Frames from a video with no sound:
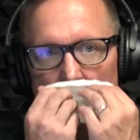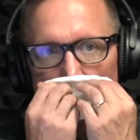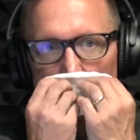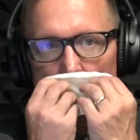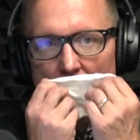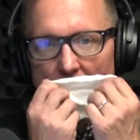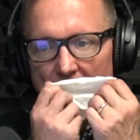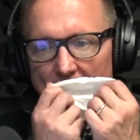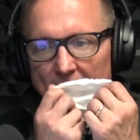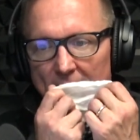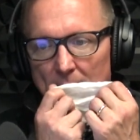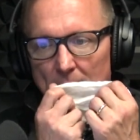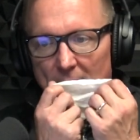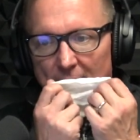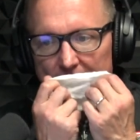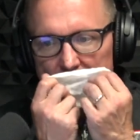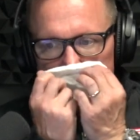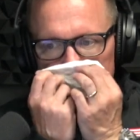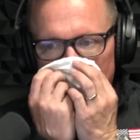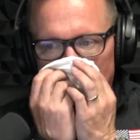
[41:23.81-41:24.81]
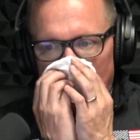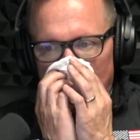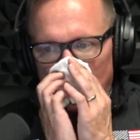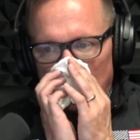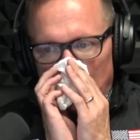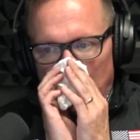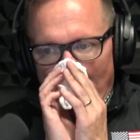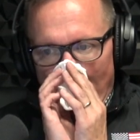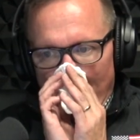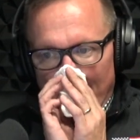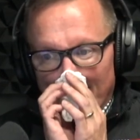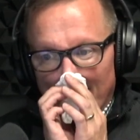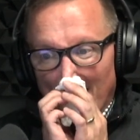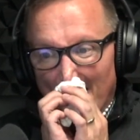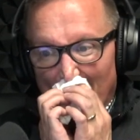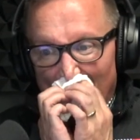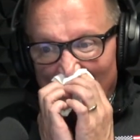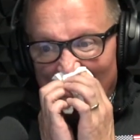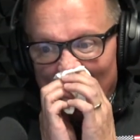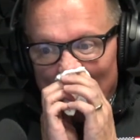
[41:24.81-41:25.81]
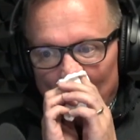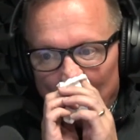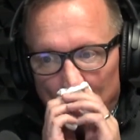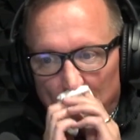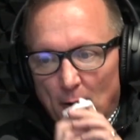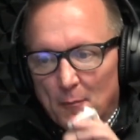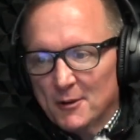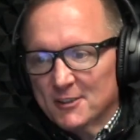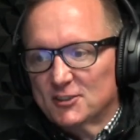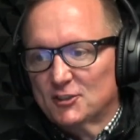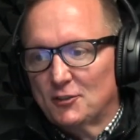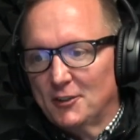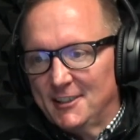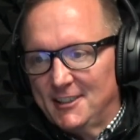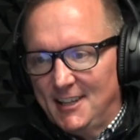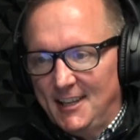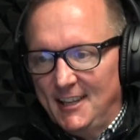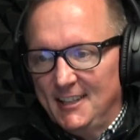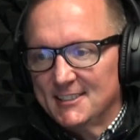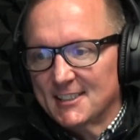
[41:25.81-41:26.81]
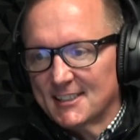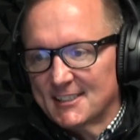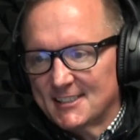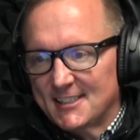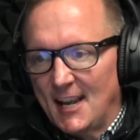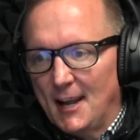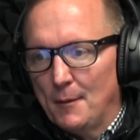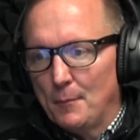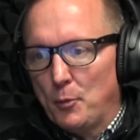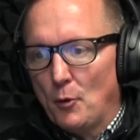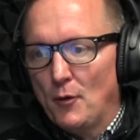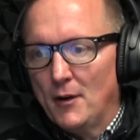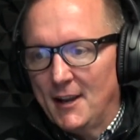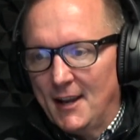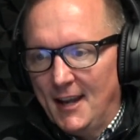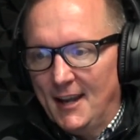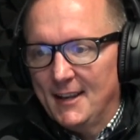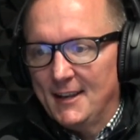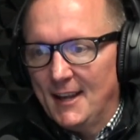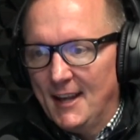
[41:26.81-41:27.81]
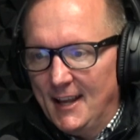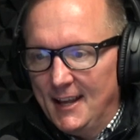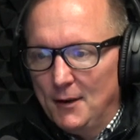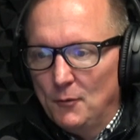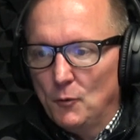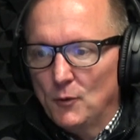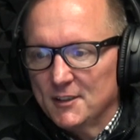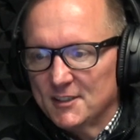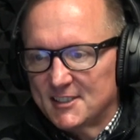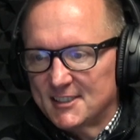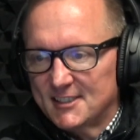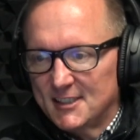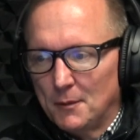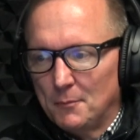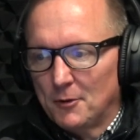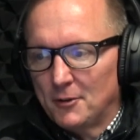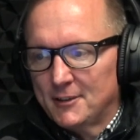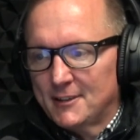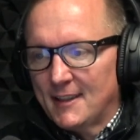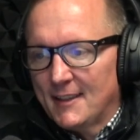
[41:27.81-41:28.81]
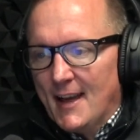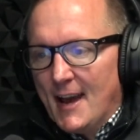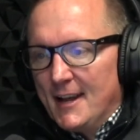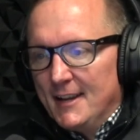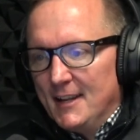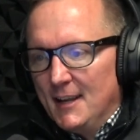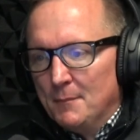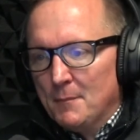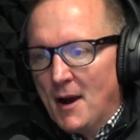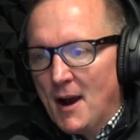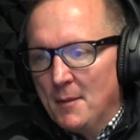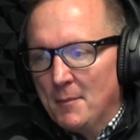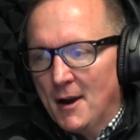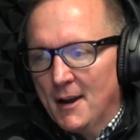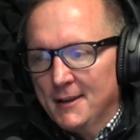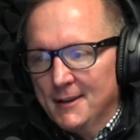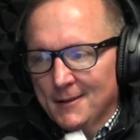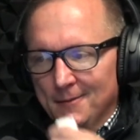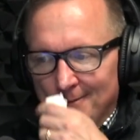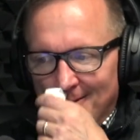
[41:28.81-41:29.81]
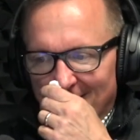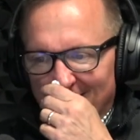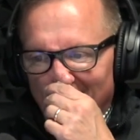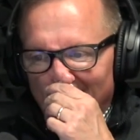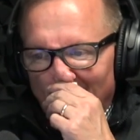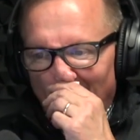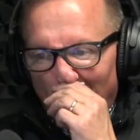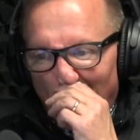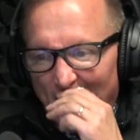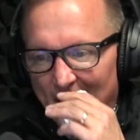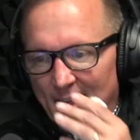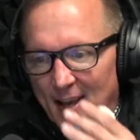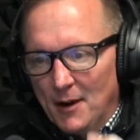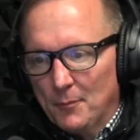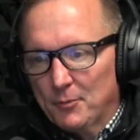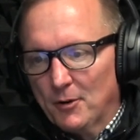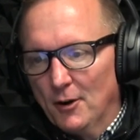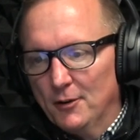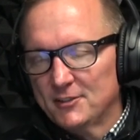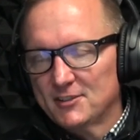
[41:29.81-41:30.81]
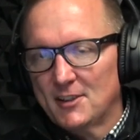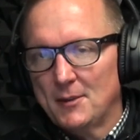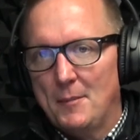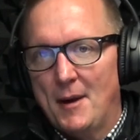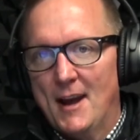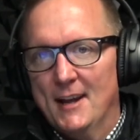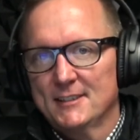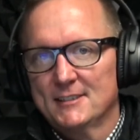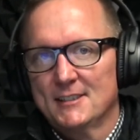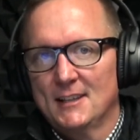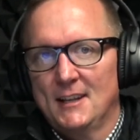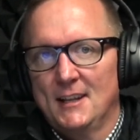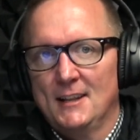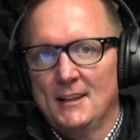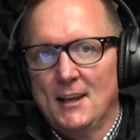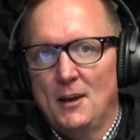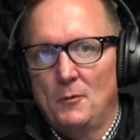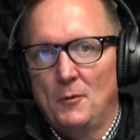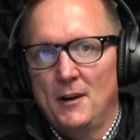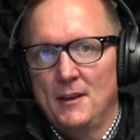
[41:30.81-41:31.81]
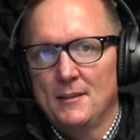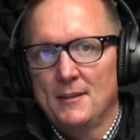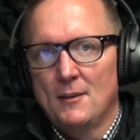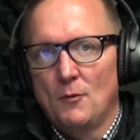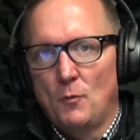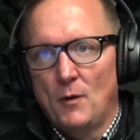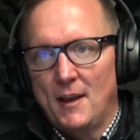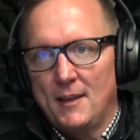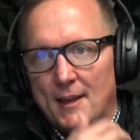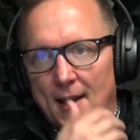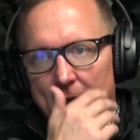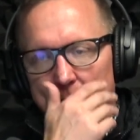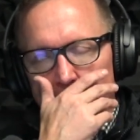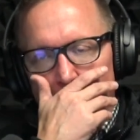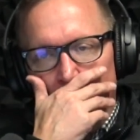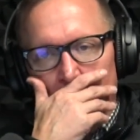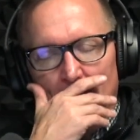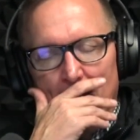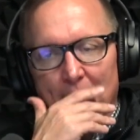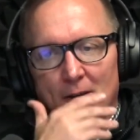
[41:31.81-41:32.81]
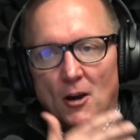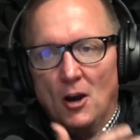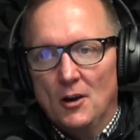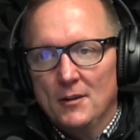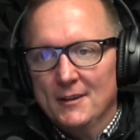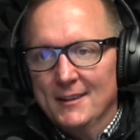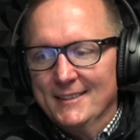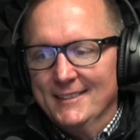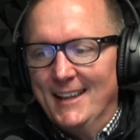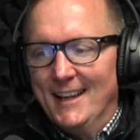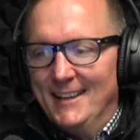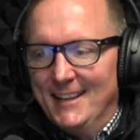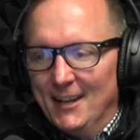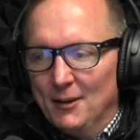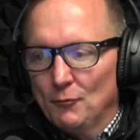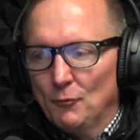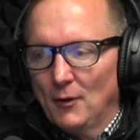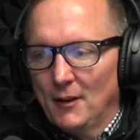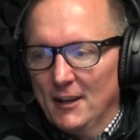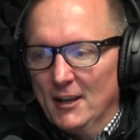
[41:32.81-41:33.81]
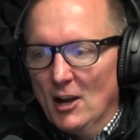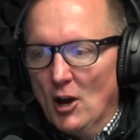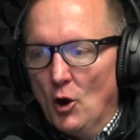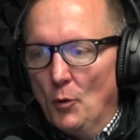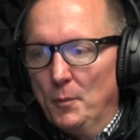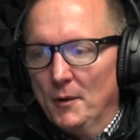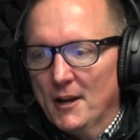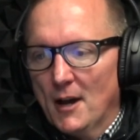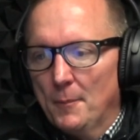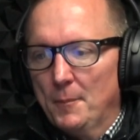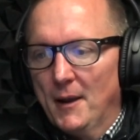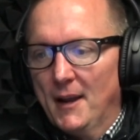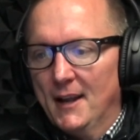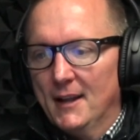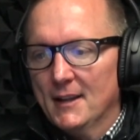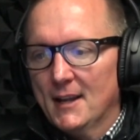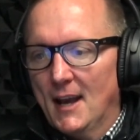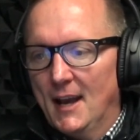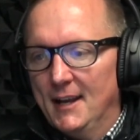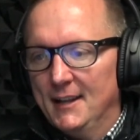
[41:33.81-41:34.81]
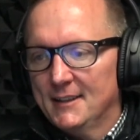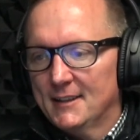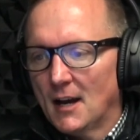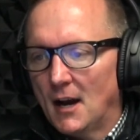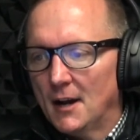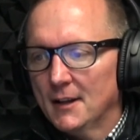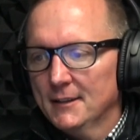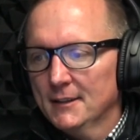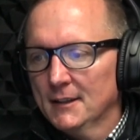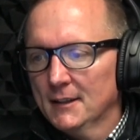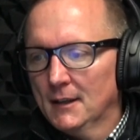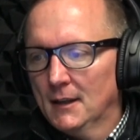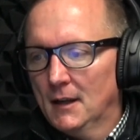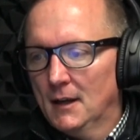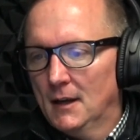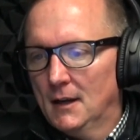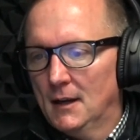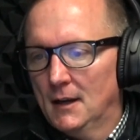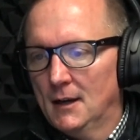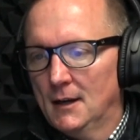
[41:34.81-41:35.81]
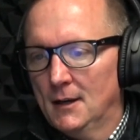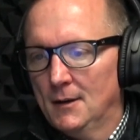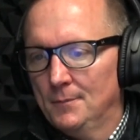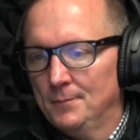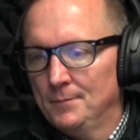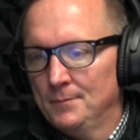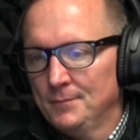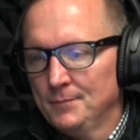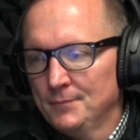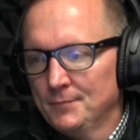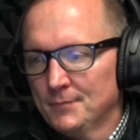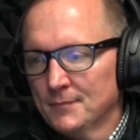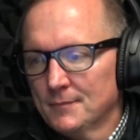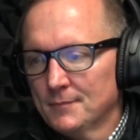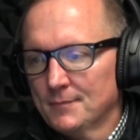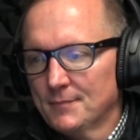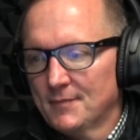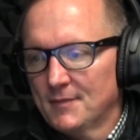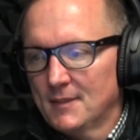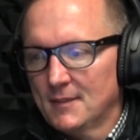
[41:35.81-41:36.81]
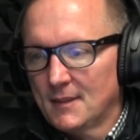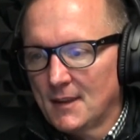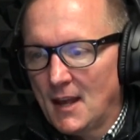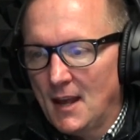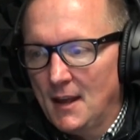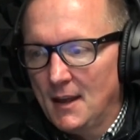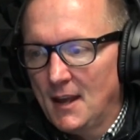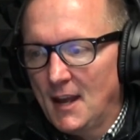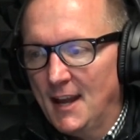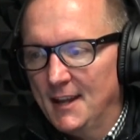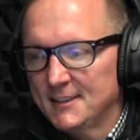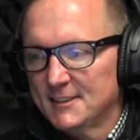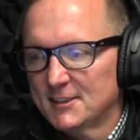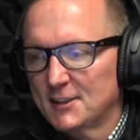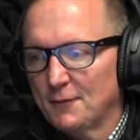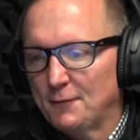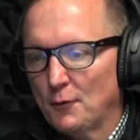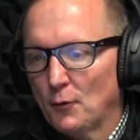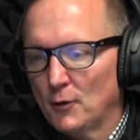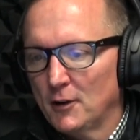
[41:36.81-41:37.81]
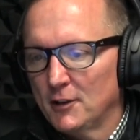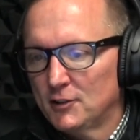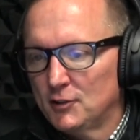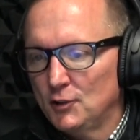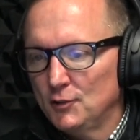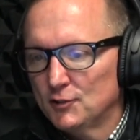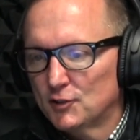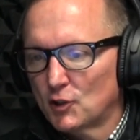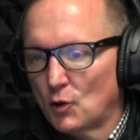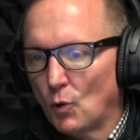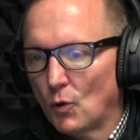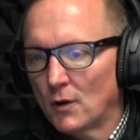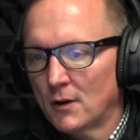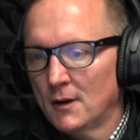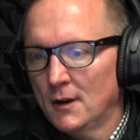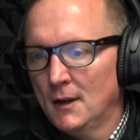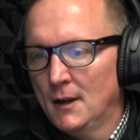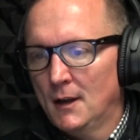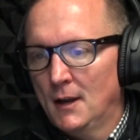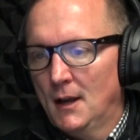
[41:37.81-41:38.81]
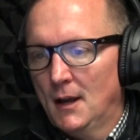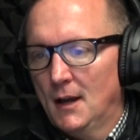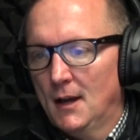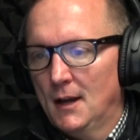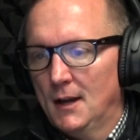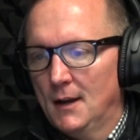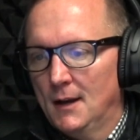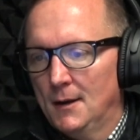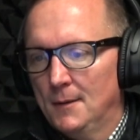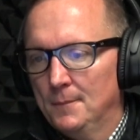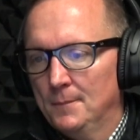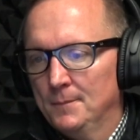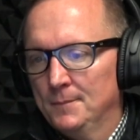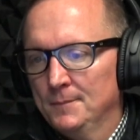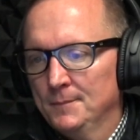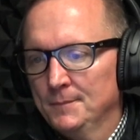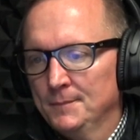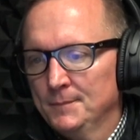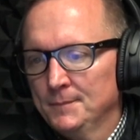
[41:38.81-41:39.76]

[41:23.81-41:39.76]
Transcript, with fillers: by any means, but from a strategic standpoint, it it was similar to that in my mind. The way they approached the match and they the way they they didn't really open up a a ton. Um, yeah. Hence the four to two score. Um,